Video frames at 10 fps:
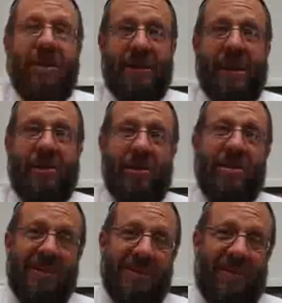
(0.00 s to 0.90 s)

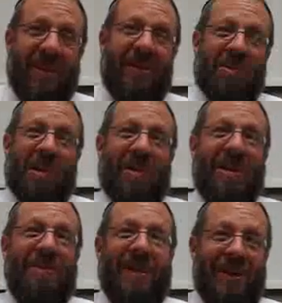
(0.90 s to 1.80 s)
sections of that
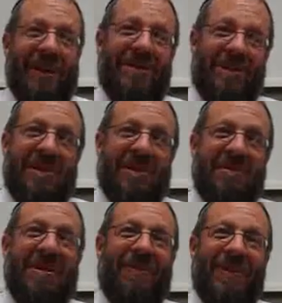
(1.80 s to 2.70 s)
work. I'm not going to actually
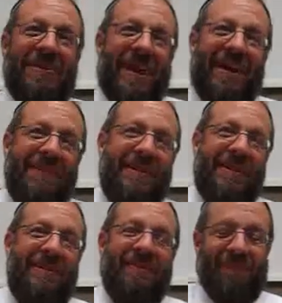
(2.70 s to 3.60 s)
read a few now. I'm going
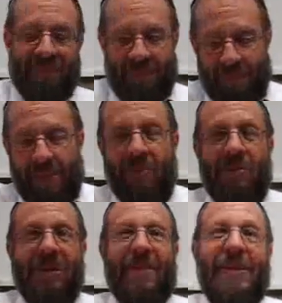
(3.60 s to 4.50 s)
to maybe we'll
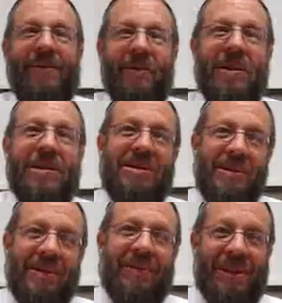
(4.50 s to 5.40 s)
save that for another
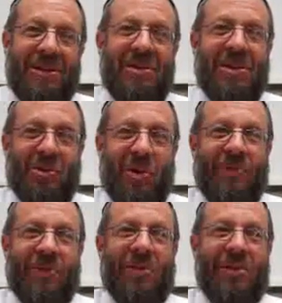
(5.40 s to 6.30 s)
series of lectures on
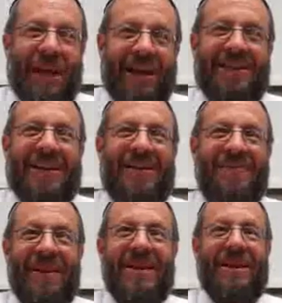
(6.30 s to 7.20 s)
shkafacircle.com.
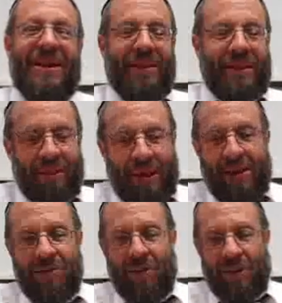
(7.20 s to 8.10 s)
There
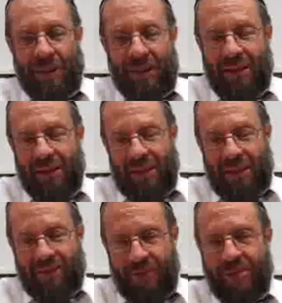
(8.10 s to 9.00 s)
actually,
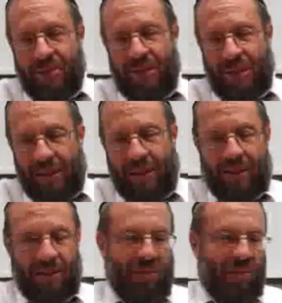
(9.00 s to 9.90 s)
it's very interesting that
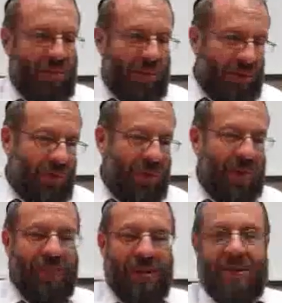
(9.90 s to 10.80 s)
in one or two of the
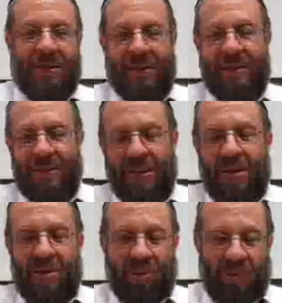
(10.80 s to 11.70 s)
pieces,
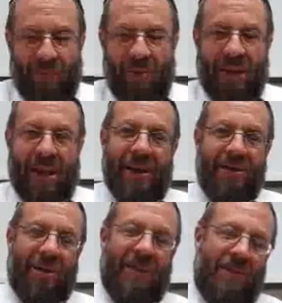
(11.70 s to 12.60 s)
Rav Kook
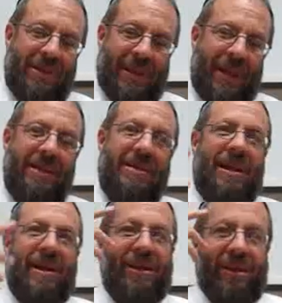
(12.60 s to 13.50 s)
actually presents
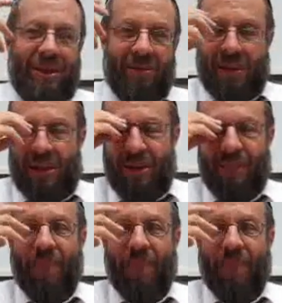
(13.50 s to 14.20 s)
a theory